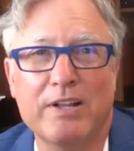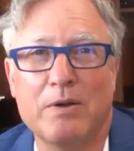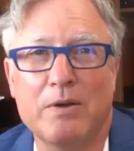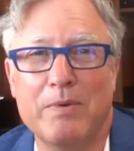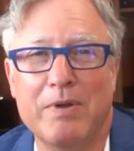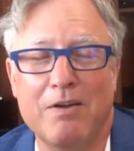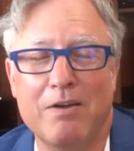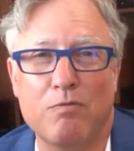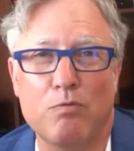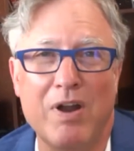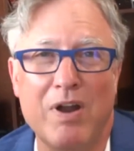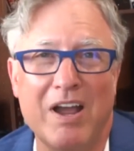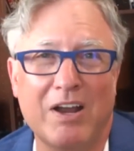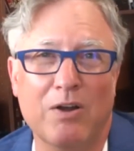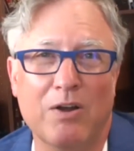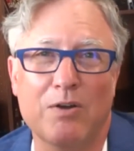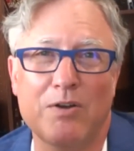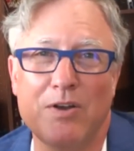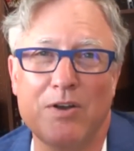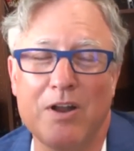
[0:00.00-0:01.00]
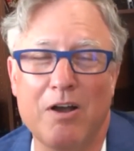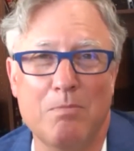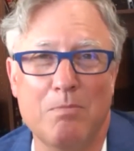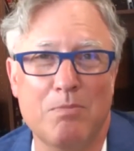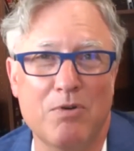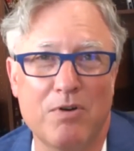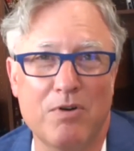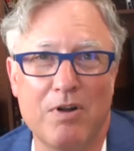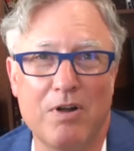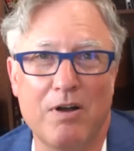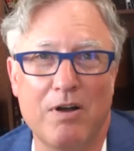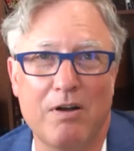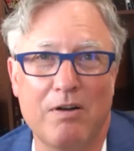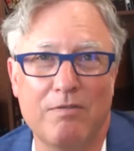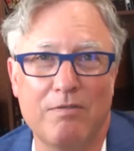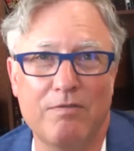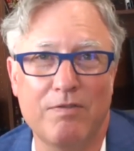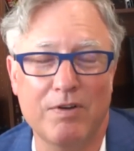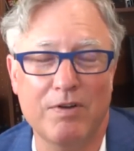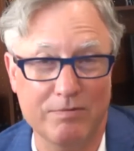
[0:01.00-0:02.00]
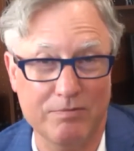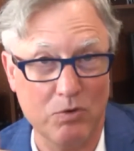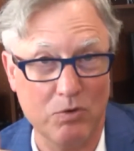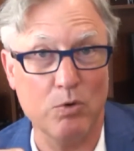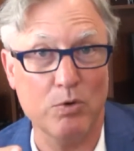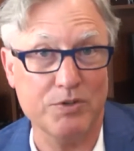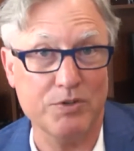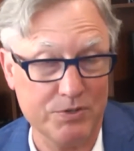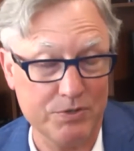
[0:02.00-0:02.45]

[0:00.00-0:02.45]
that we have record number of course,